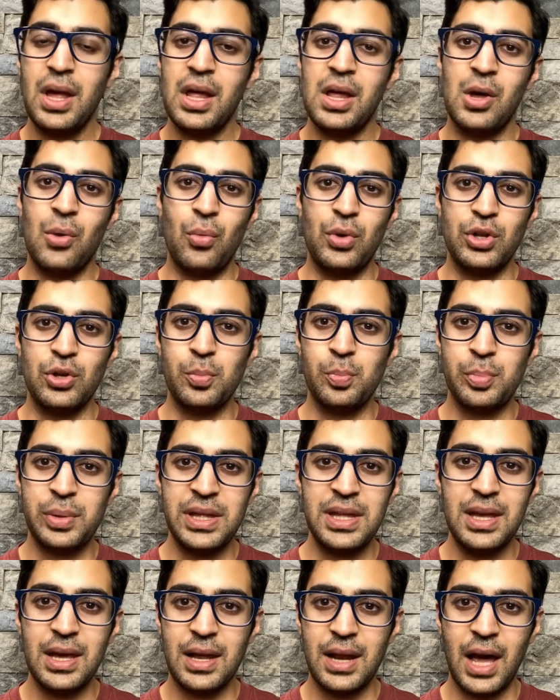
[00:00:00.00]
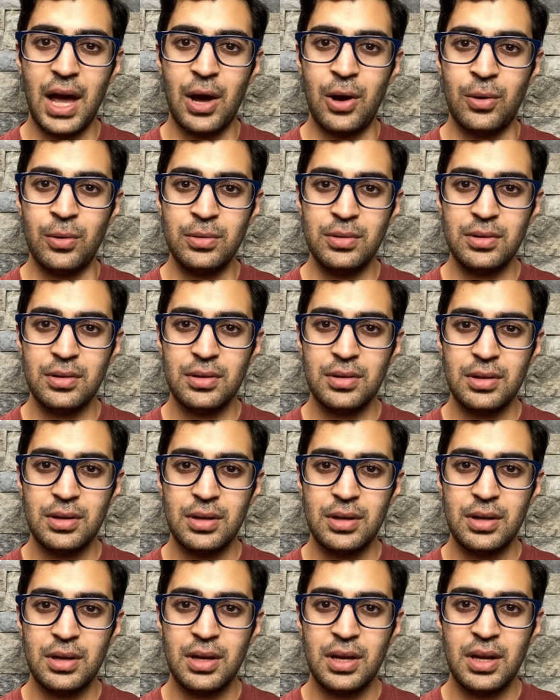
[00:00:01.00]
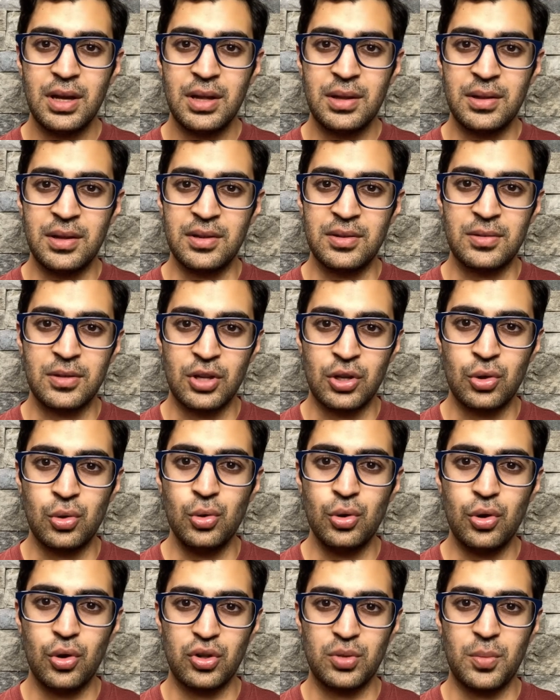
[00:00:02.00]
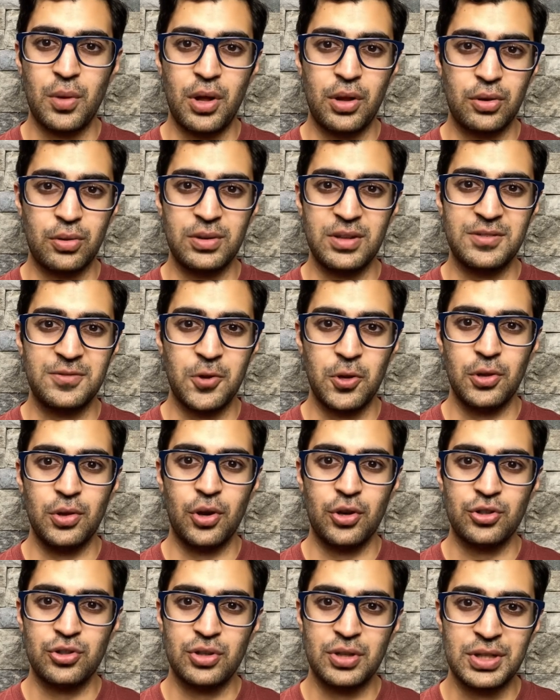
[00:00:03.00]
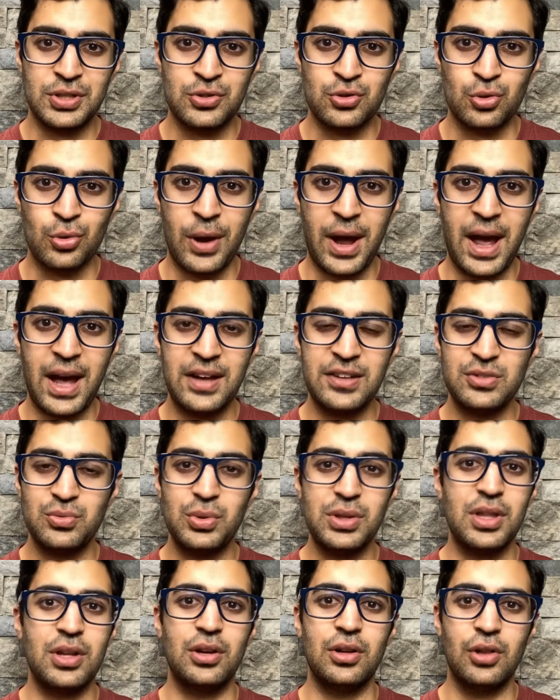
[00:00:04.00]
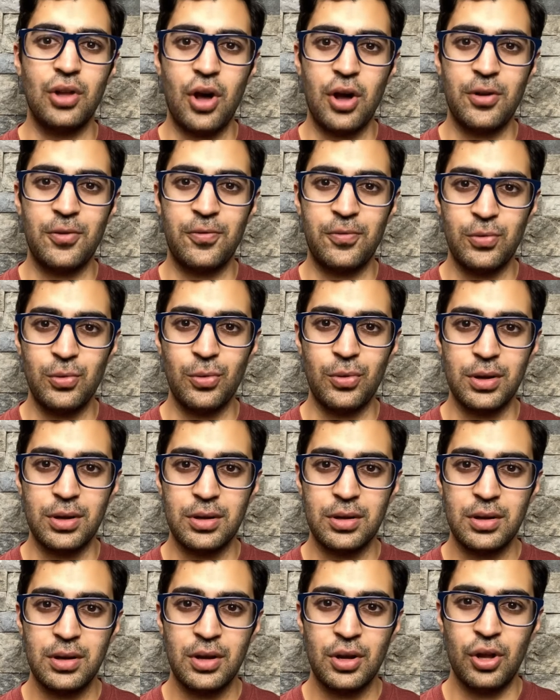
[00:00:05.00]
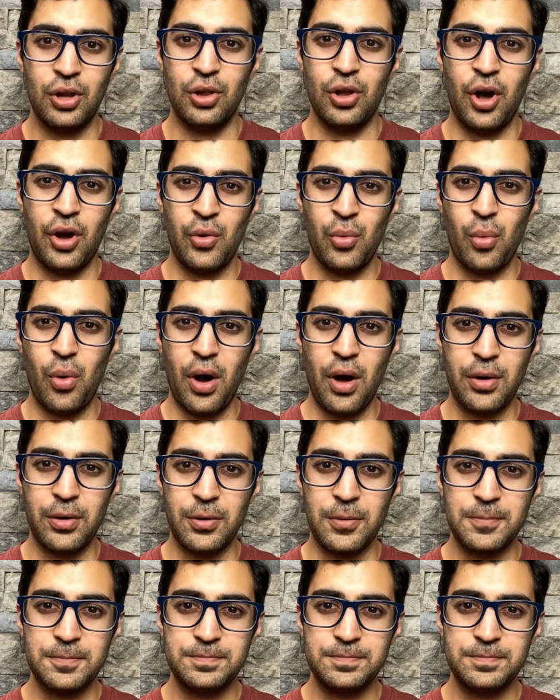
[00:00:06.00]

And when you pee it out, this glucose molecule that's very large drags with it a lot of fluid, a lot of water.